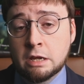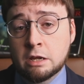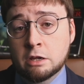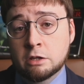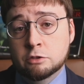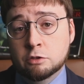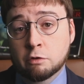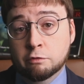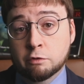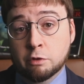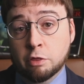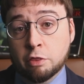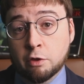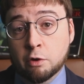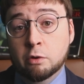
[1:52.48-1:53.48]
So for
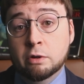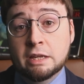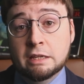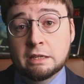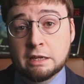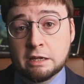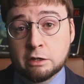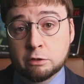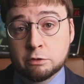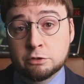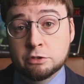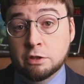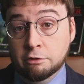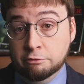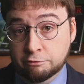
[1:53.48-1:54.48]
30 years,
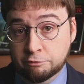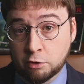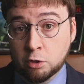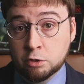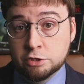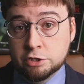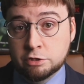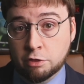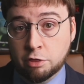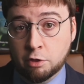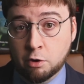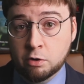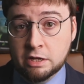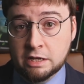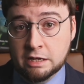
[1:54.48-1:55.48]
the first
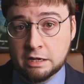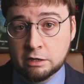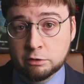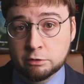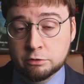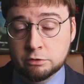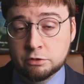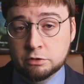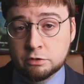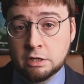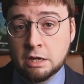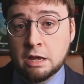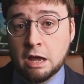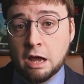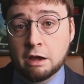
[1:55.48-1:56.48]
30 years
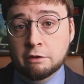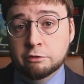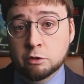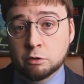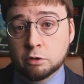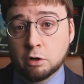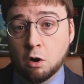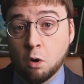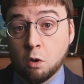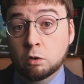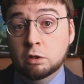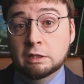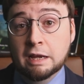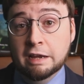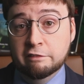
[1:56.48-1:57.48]
of your whole
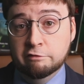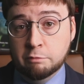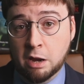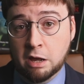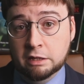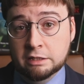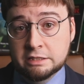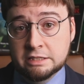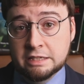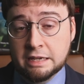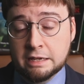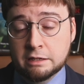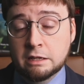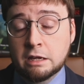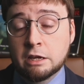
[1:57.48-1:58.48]
life
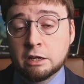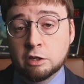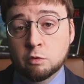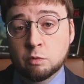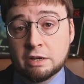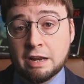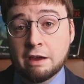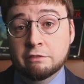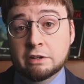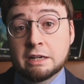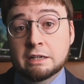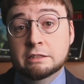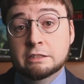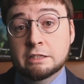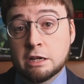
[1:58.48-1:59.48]
policy, you would have an
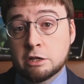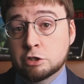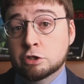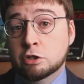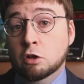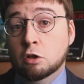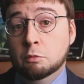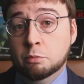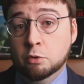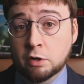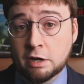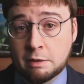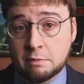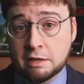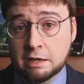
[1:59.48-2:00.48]
additional
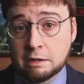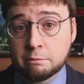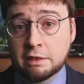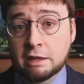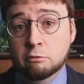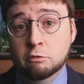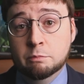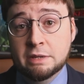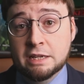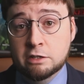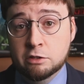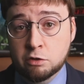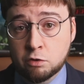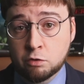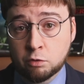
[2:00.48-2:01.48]
premium that would be
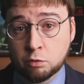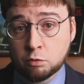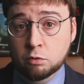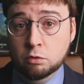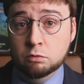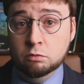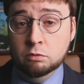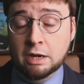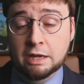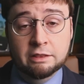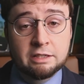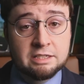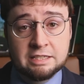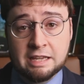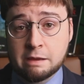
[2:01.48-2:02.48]
due at the
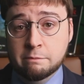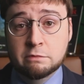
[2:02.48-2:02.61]
same